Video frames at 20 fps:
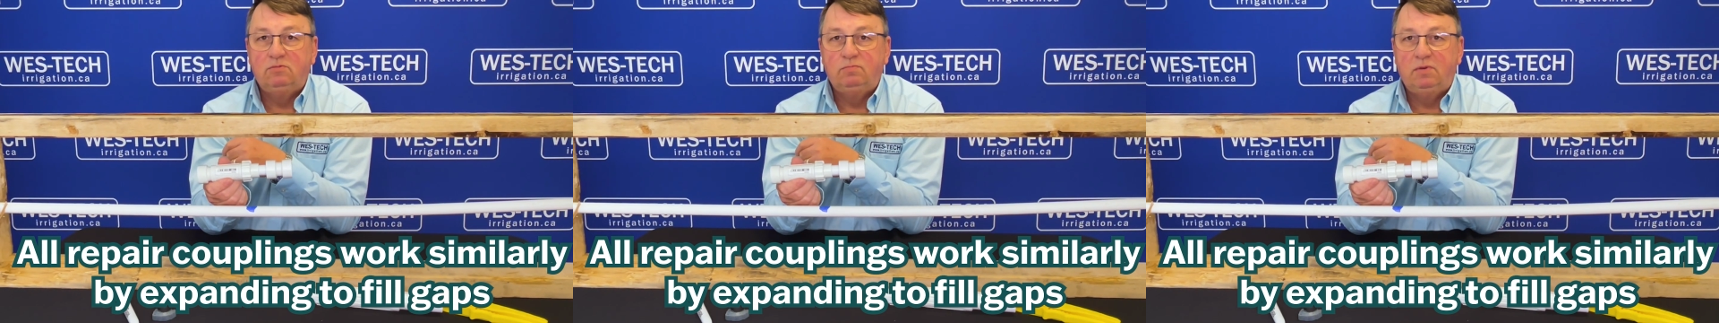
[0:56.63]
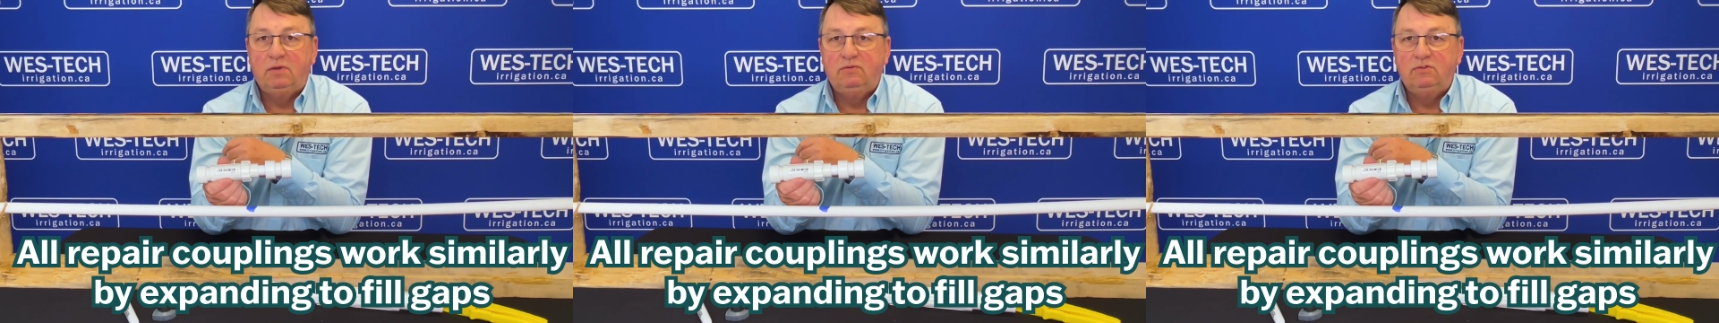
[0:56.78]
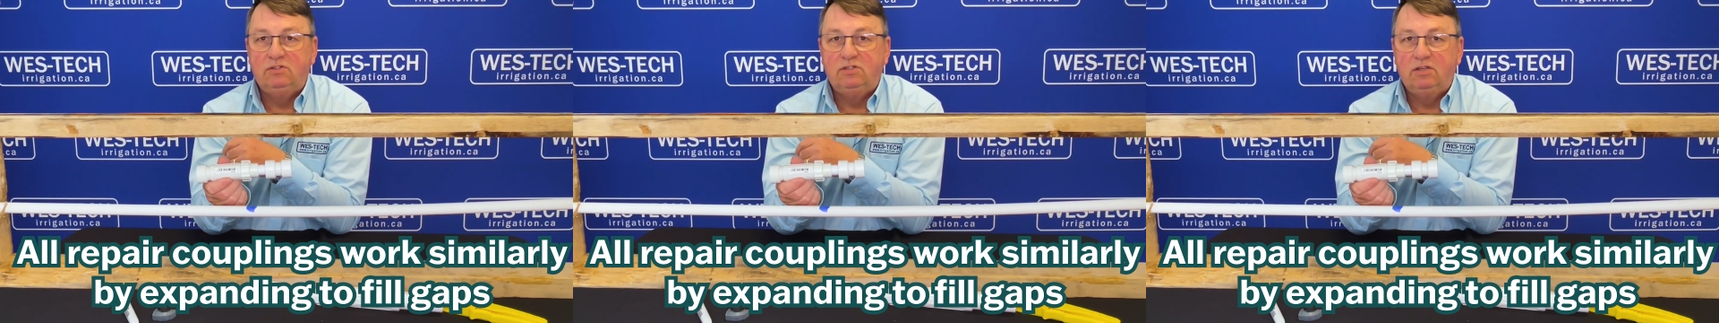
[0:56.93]

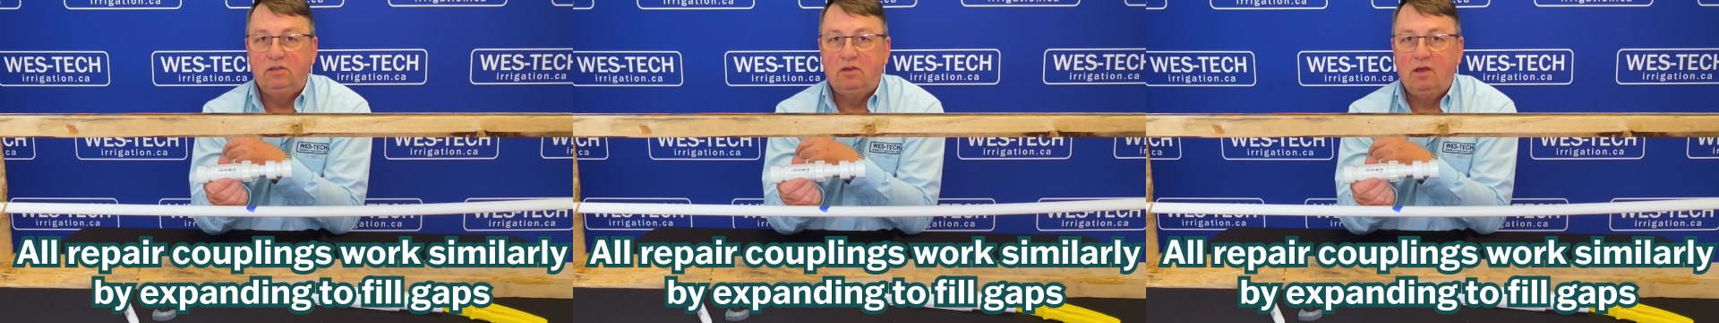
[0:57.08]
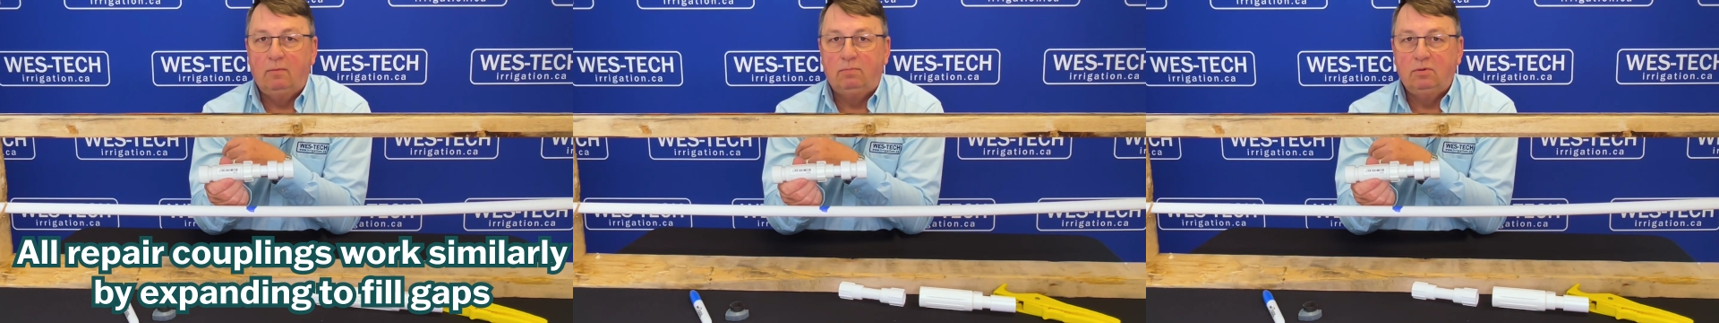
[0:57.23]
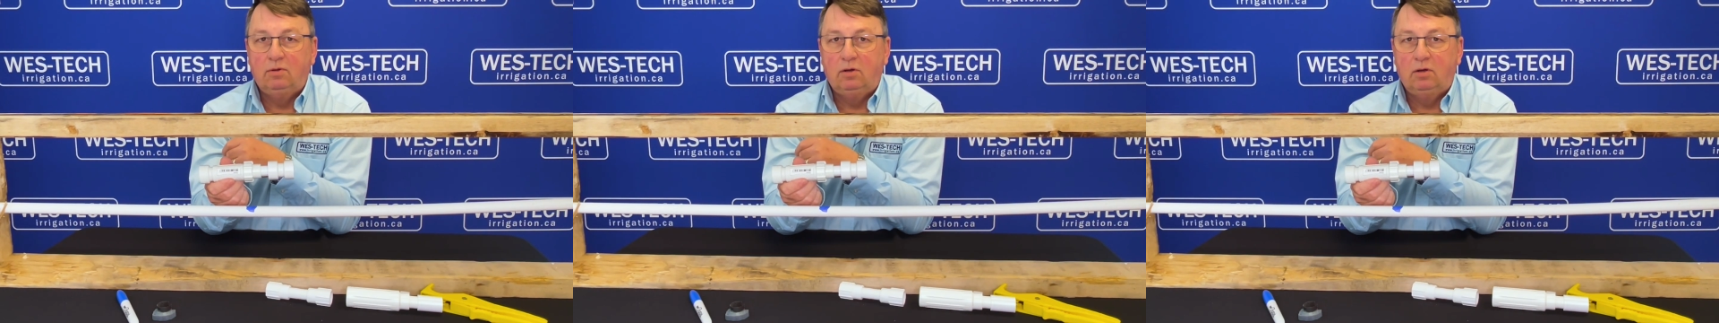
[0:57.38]
PVC
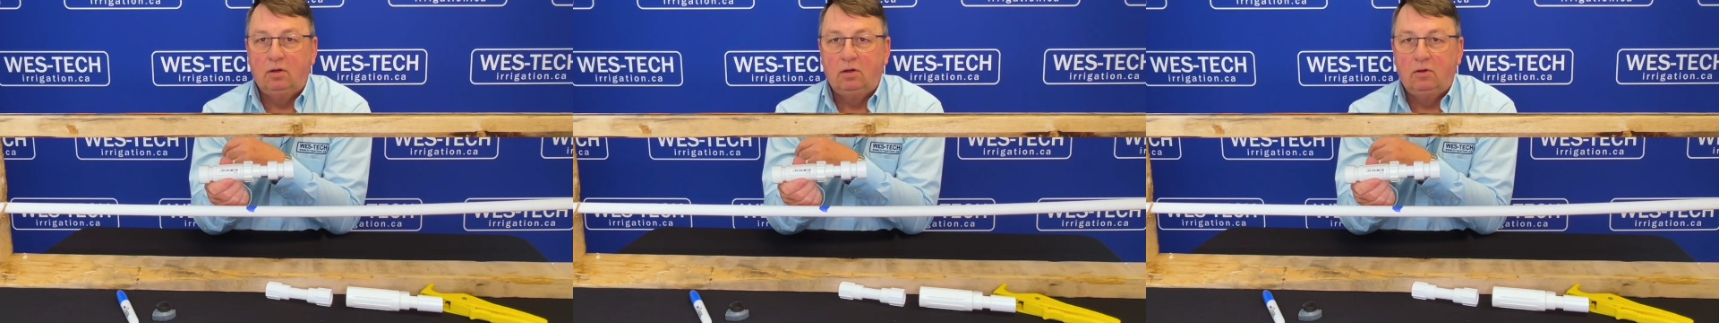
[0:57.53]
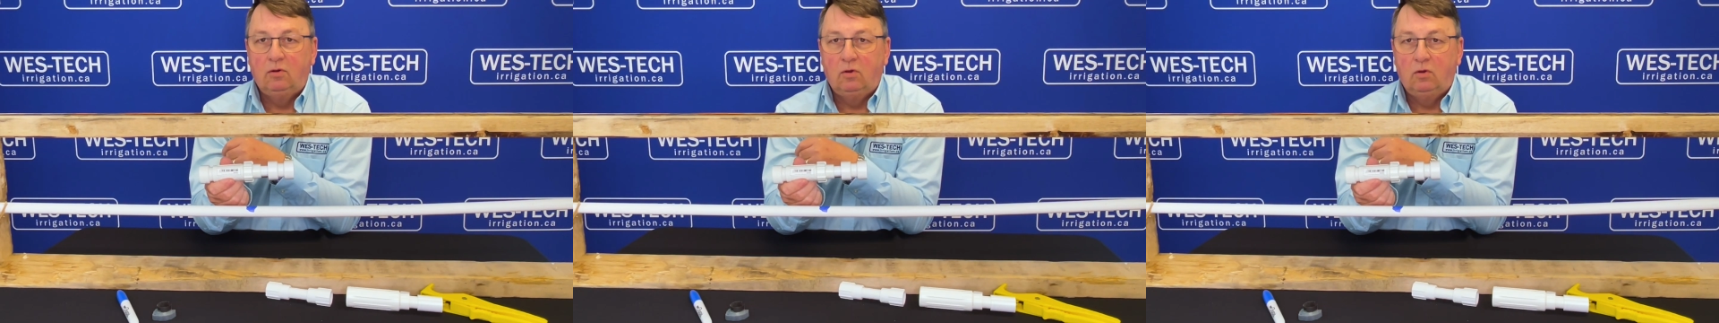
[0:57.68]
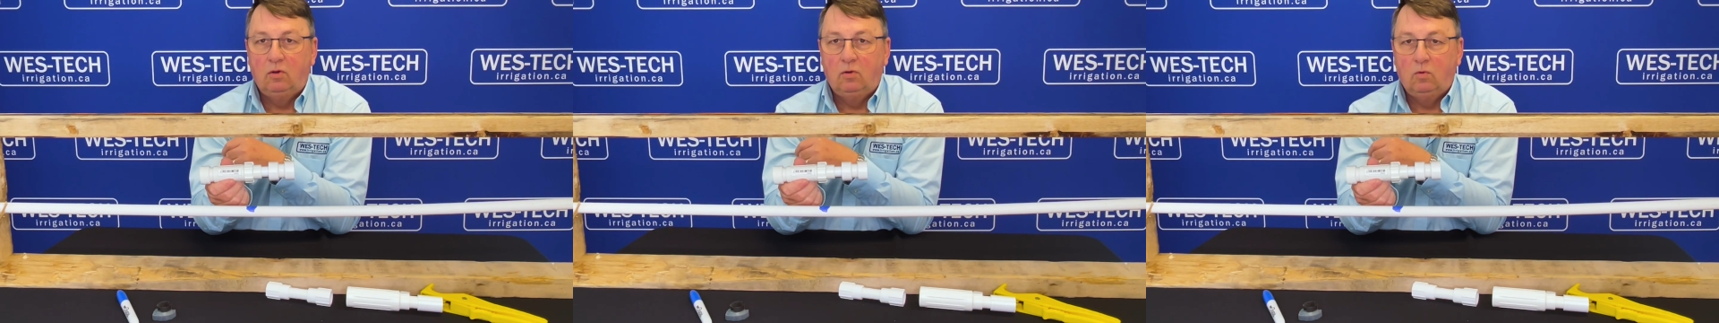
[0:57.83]
coupler
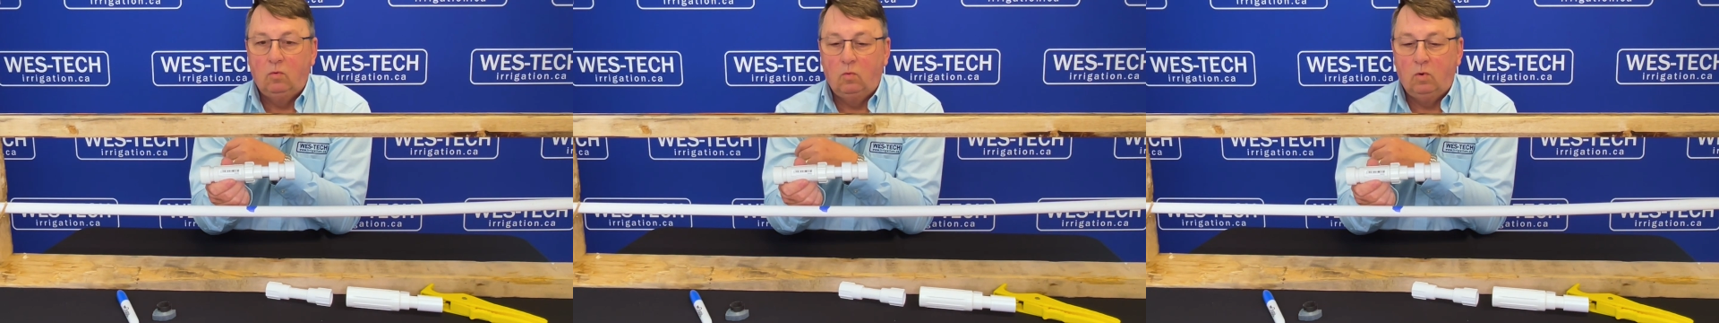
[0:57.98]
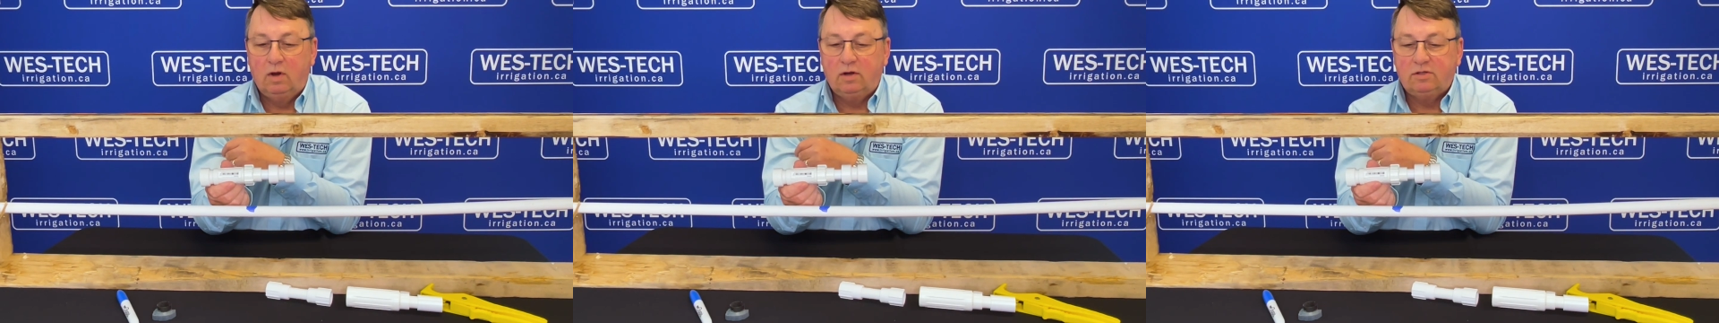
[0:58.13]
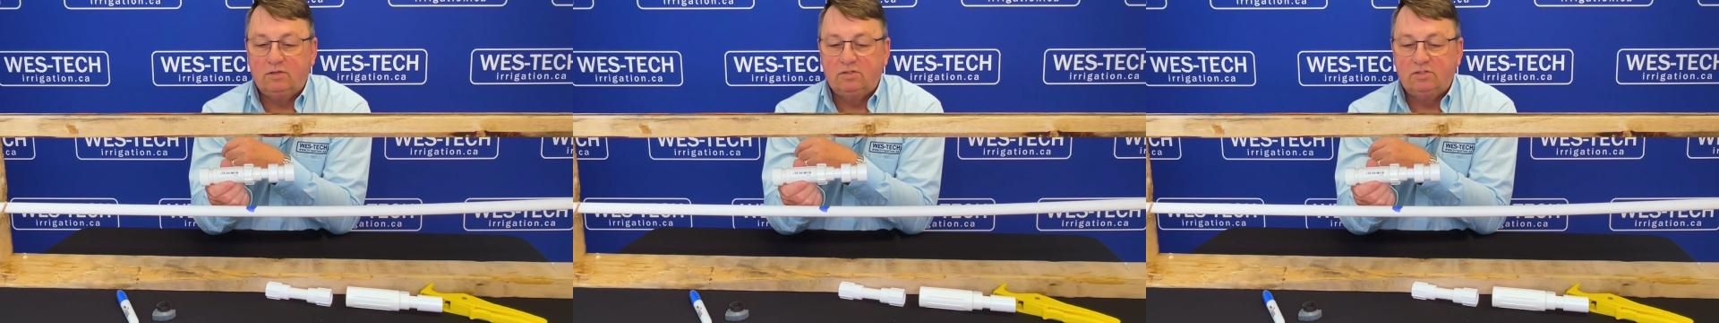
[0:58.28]

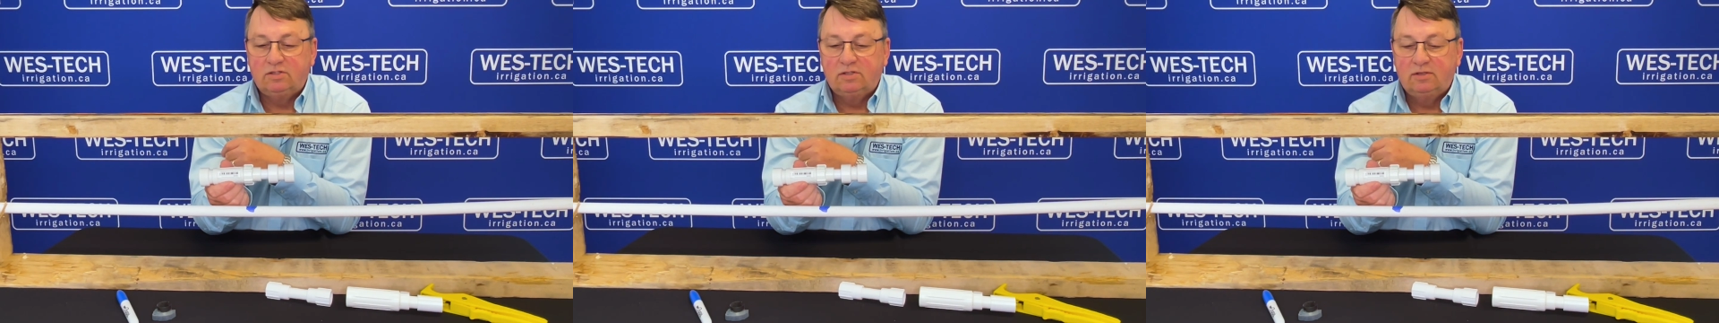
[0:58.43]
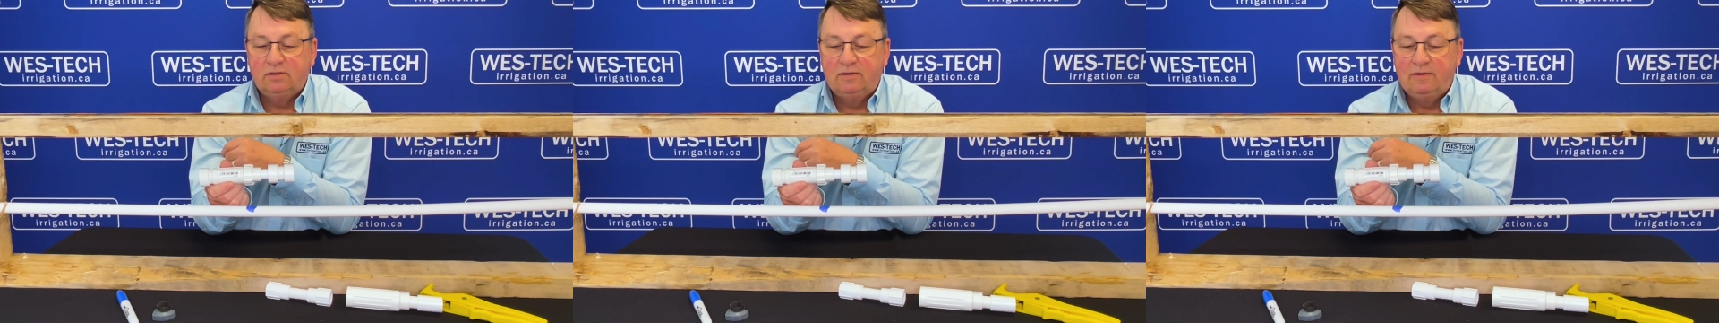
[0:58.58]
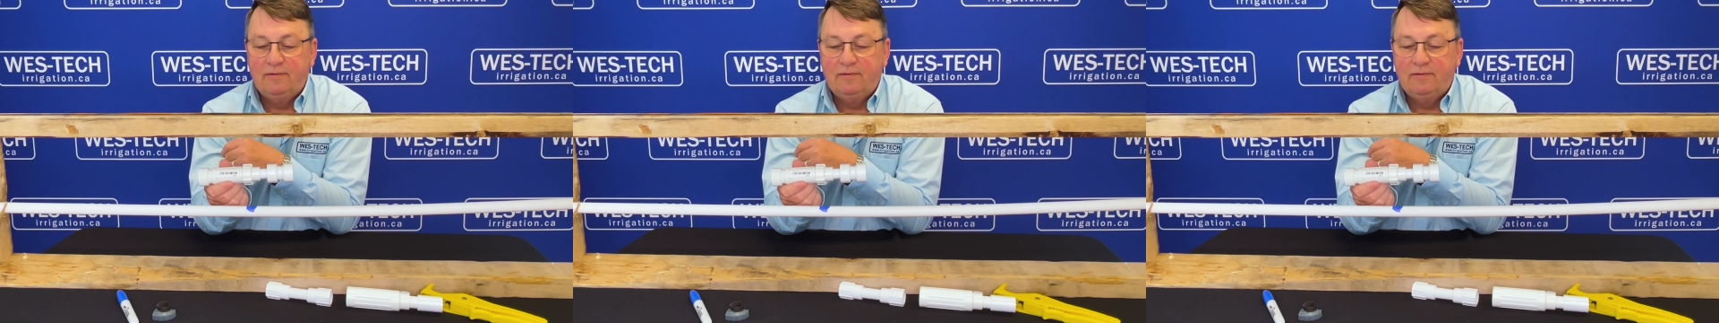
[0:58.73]
works